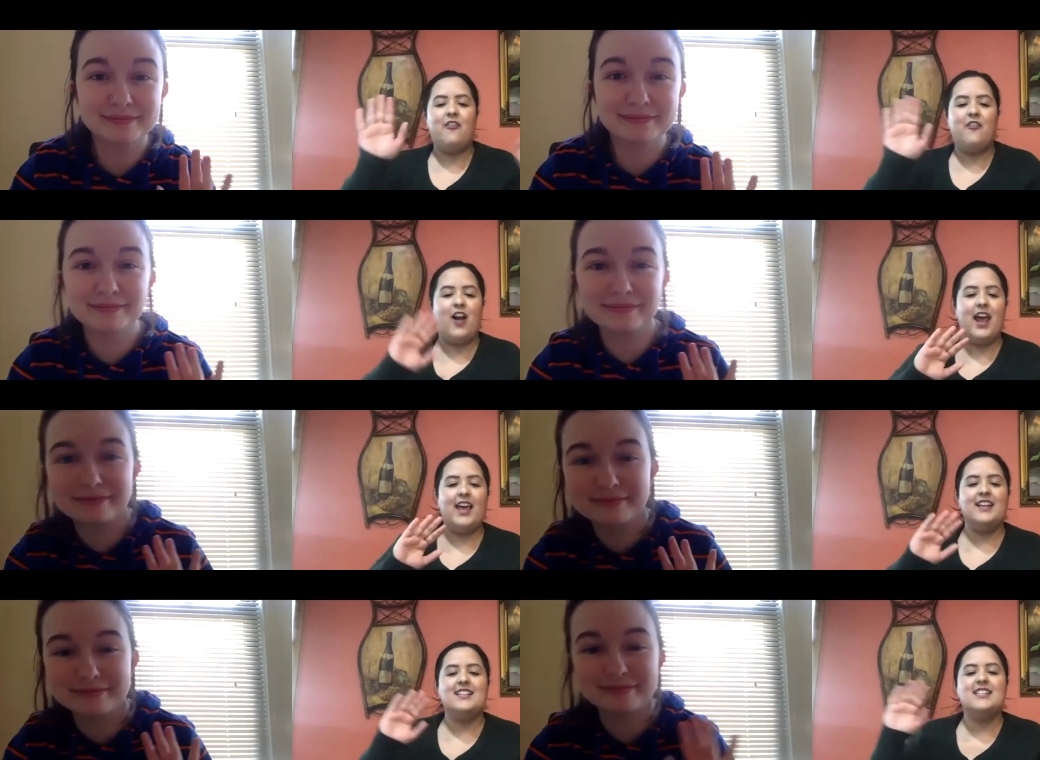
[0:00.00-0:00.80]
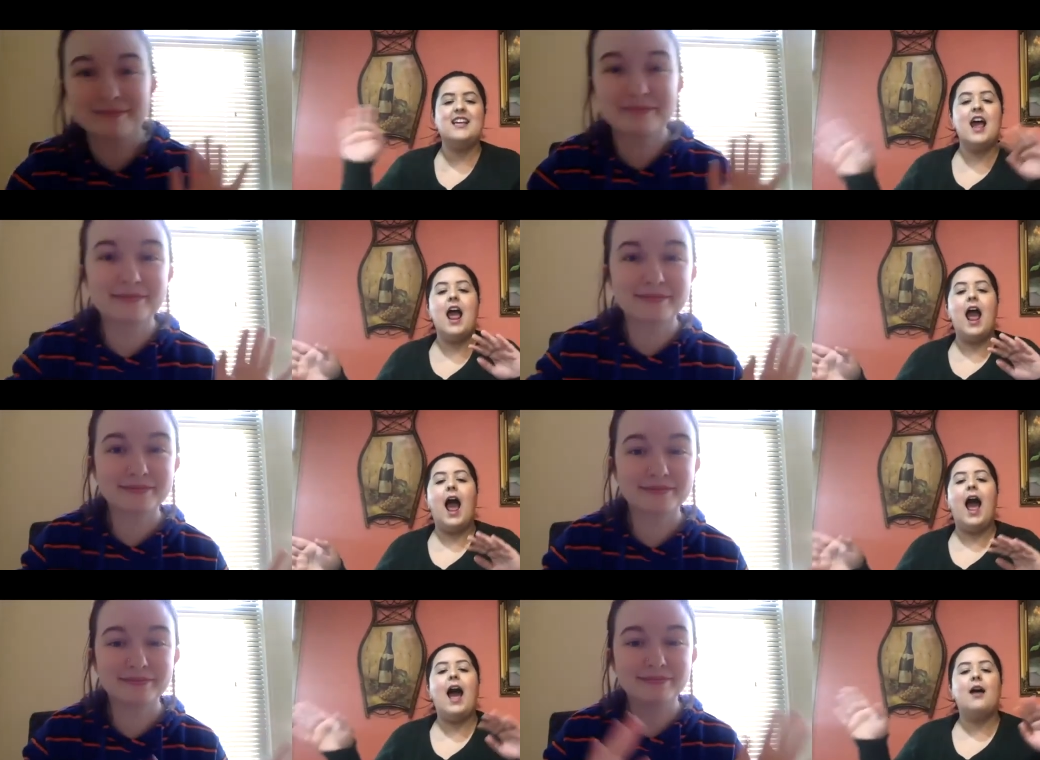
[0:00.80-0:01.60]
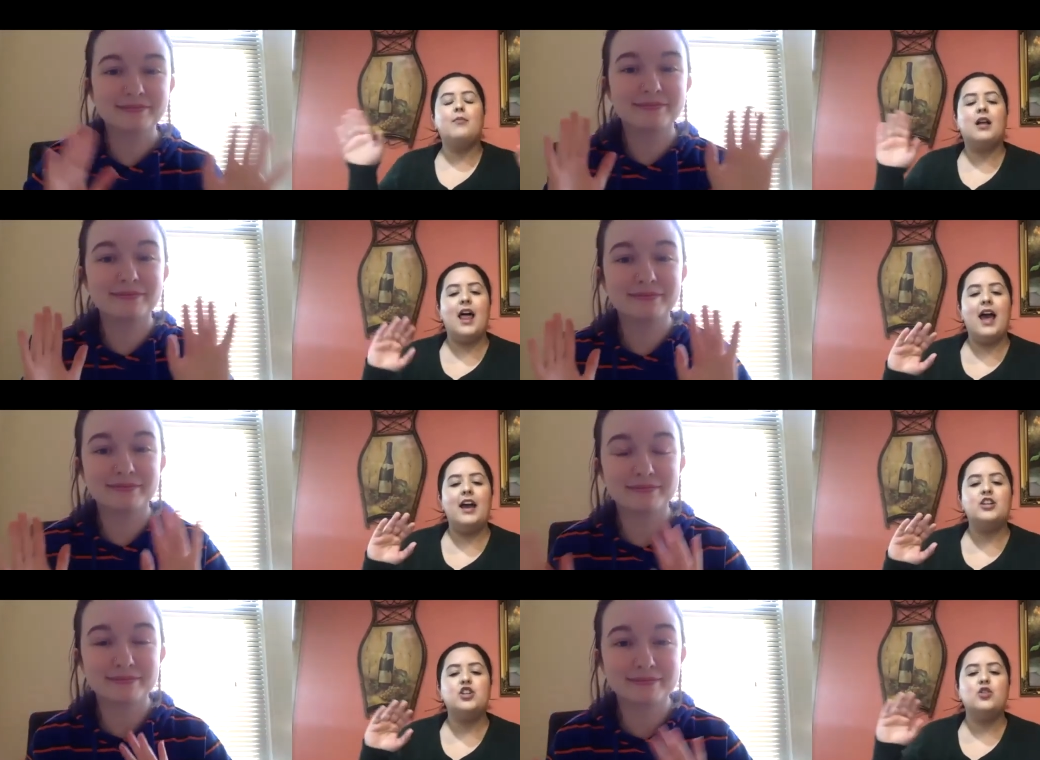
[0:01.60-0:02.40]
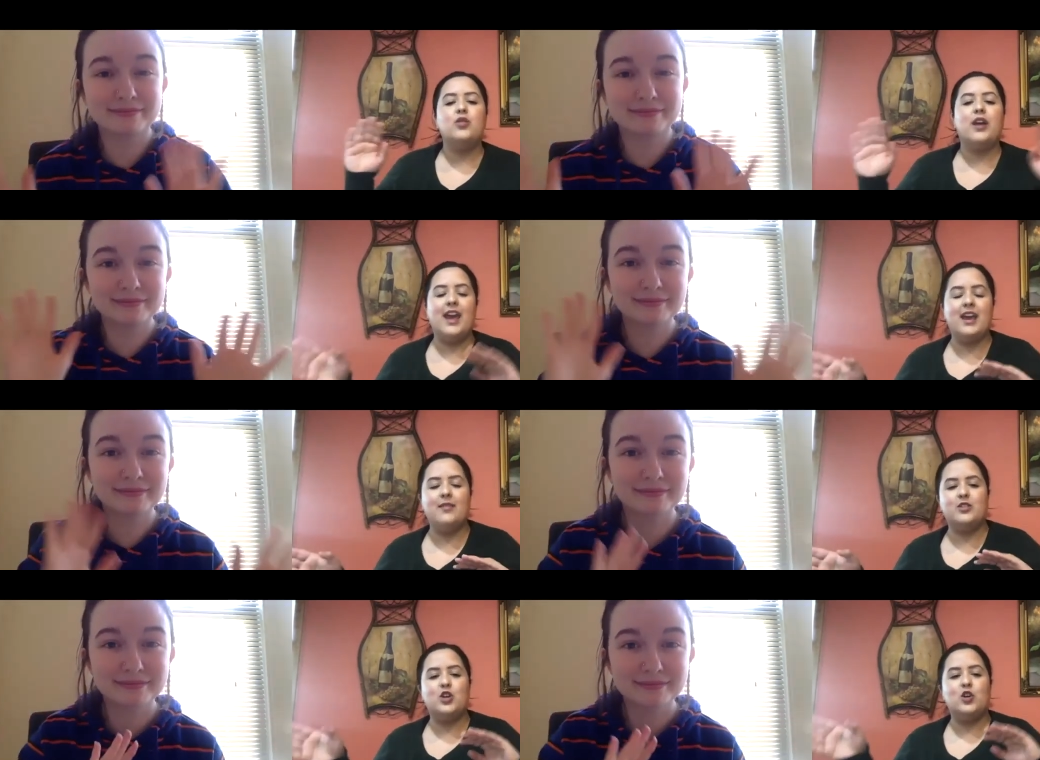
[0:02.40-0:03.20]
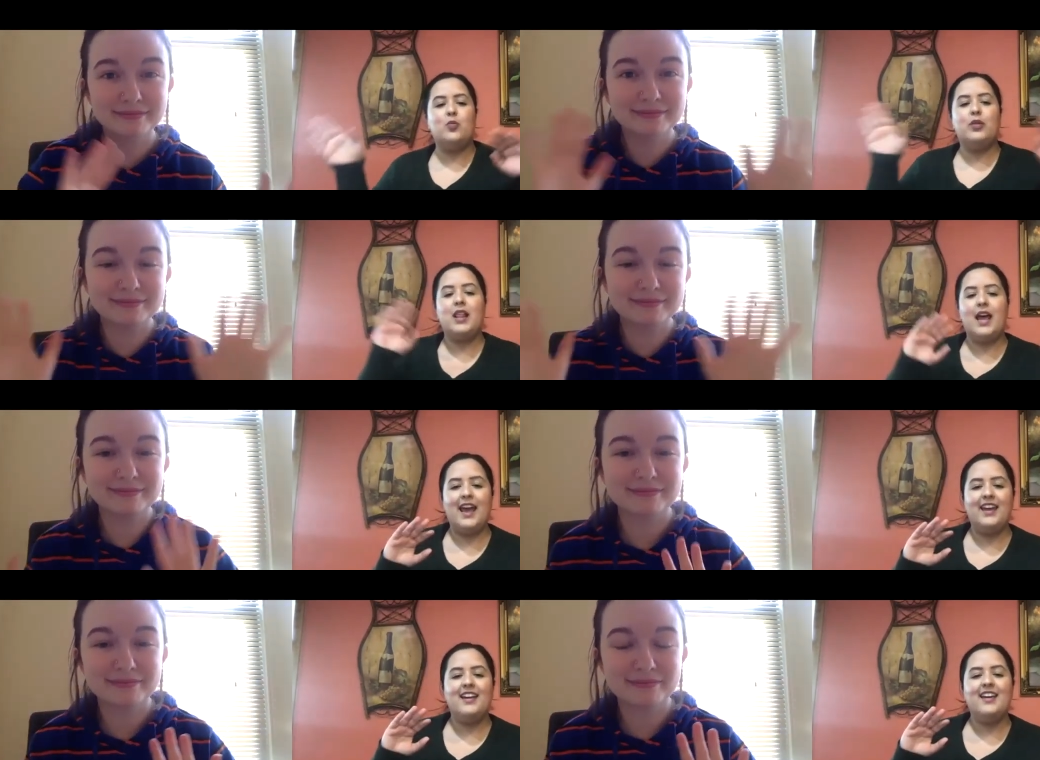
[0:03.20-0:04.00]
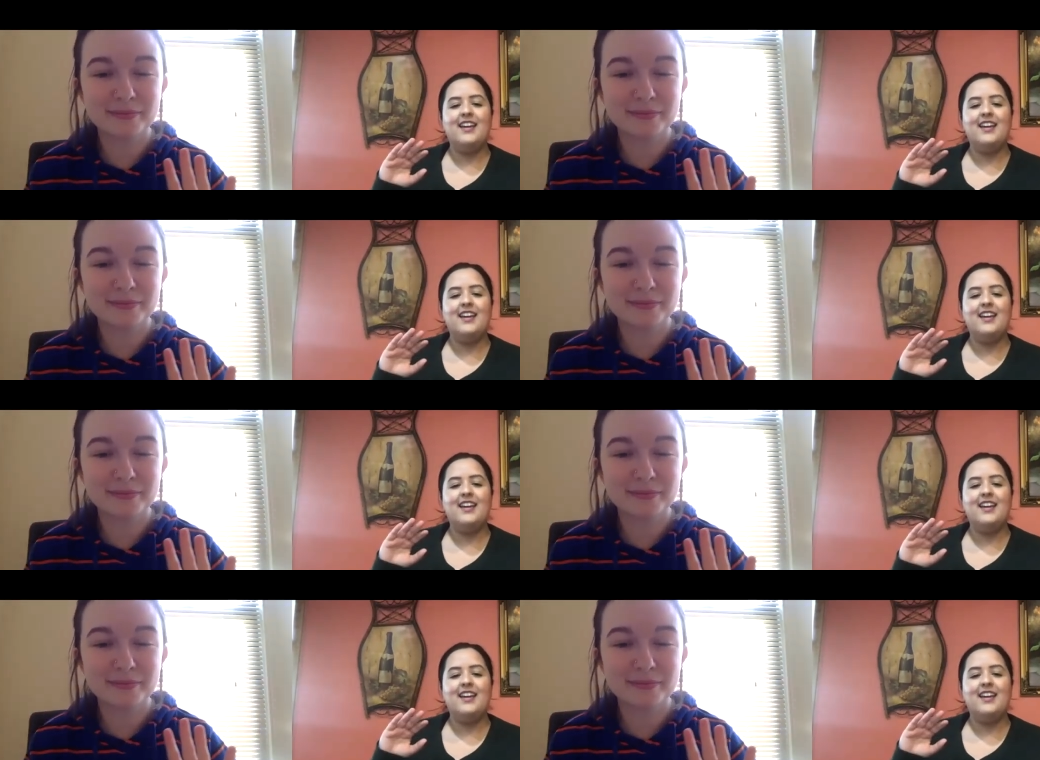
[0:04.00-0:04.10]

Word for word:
Speaker 1: friends. I'm glad you came to play.